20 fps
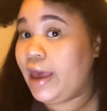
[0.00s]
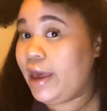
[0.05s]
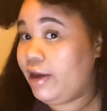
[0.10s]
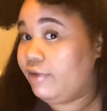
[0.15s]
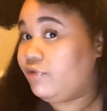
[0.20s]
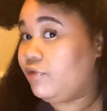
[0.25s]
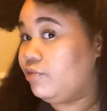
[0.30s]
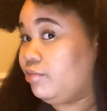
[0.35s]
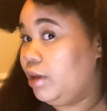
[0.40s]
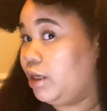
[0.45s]

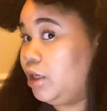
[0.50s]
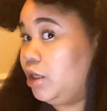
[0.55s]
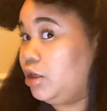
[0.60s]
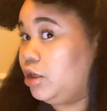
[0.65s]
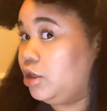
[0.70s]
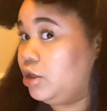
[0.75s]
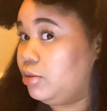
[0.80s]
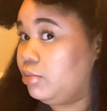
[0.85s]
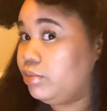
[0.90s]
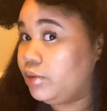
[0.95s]
of my
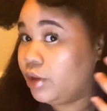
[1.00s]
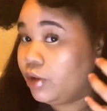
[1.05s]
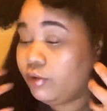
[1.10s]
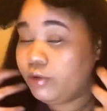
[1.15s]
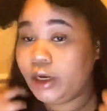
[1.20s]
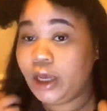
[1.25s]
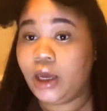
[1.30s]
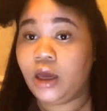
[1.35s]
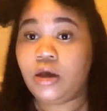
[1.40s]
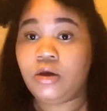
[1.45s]
hair blown
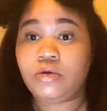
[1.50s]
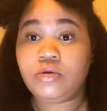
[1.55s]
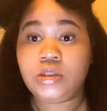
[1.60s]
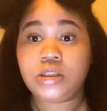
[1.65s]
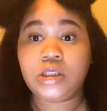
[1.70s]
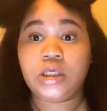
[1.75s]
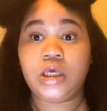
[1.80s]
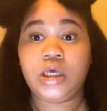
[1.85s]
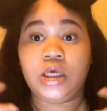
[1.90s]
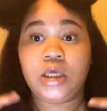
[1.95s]
out
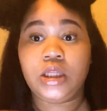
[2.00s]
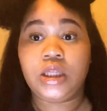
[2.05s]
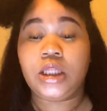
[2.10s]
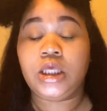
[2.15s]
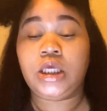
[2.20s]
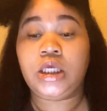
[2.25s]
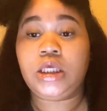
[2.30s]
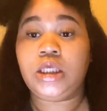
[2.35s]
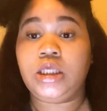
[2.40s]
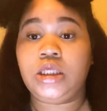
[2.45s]
and the
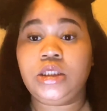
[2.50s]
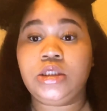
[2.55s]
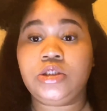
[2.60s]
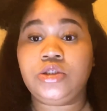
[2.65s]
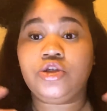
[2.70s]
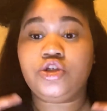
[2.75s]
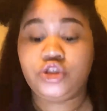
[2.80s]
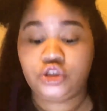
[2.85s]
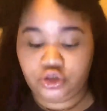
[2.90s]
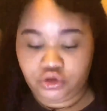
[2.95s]
ends
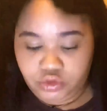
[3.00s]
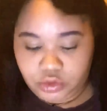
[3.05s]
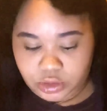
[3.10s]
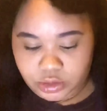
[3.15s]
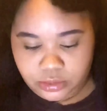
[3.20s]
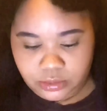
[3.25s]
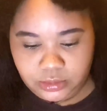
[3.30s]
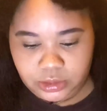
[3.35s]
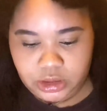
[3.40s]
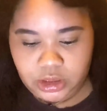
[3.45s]
are
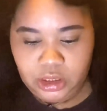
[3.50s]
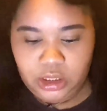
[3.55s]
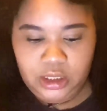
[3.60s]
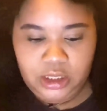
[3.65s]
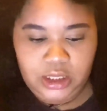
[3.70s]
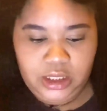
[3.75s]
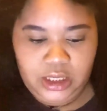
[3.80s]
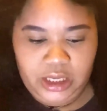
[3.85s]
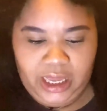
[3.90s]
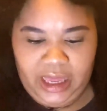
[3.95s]
trimmed.
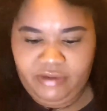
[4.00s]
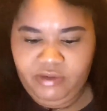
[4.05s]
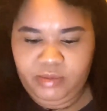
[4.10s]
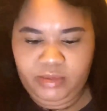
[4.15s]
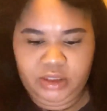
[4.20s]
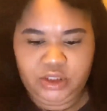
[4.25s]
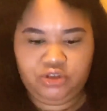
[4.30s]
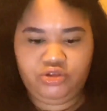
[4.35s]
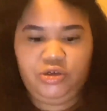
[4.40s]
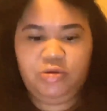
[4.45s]
I haven't
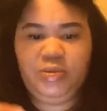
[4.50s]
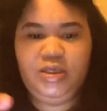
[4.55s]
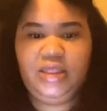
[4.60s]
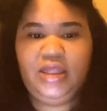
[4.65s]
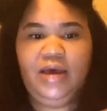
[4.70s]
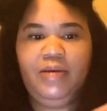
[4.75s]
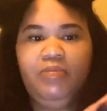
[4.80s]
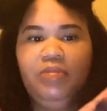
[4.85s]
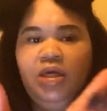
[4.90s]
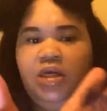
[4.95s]
been trimming
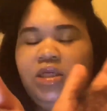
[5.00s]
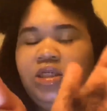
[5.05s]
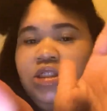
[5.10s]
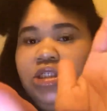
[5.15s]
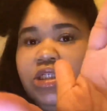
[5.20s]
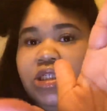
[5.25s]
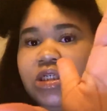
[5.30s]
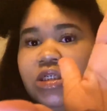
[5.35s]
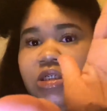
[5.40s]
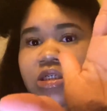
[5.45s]
that much,
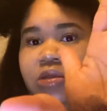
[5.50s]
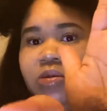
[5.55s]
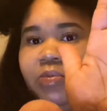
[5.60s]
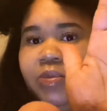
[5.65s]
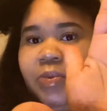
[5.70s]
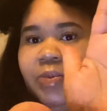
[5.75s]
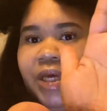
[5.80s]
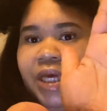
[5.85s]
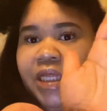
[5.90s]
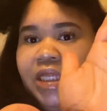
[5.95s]
but
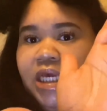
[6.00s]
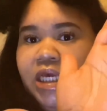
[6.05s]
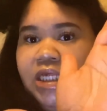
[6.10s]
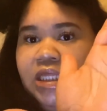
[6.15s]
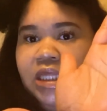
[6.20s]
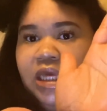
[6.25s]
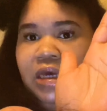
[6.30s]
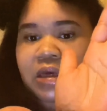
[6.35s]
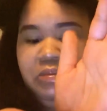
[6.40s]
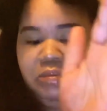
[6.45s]
that's like
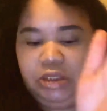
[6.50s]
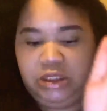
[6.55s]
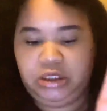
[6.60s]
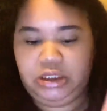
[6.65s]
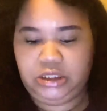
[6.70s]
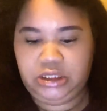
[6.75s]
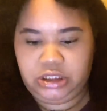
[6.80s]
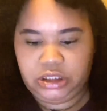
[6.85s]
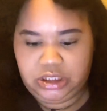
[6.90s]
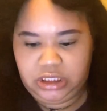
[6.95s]
that
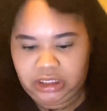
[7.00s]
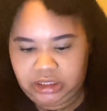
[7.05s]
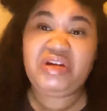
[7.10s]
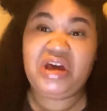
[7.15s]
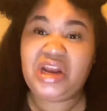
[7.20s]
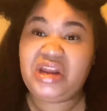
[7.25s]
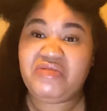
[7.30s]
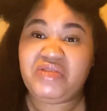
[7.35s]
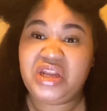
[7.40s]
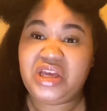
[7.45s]
much. That's not
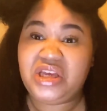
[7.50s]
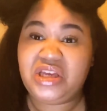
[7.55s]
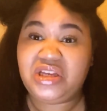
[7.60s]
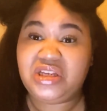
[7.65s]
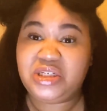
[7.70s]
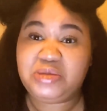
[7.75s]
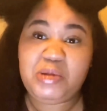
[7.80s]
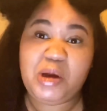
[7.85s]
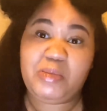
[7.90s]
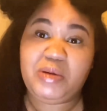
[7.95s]
even an
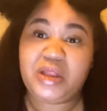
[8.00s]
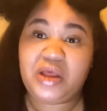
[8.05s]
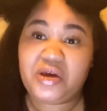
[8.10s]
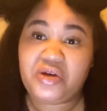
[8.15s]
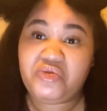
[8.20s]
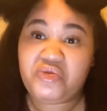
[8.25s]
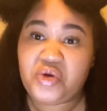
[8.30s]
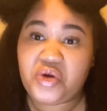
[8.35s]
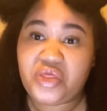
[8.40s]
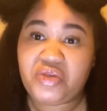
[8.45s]
inch, probably like a
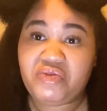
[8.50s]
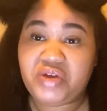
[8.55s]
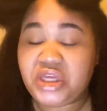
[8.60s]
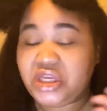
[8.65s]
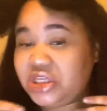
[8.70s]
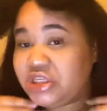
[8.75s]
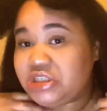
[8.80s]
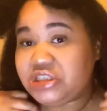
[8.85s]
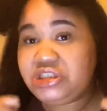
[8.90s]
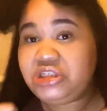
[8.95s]
1/4 of an
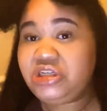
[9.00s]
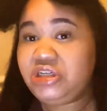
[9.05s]
inch.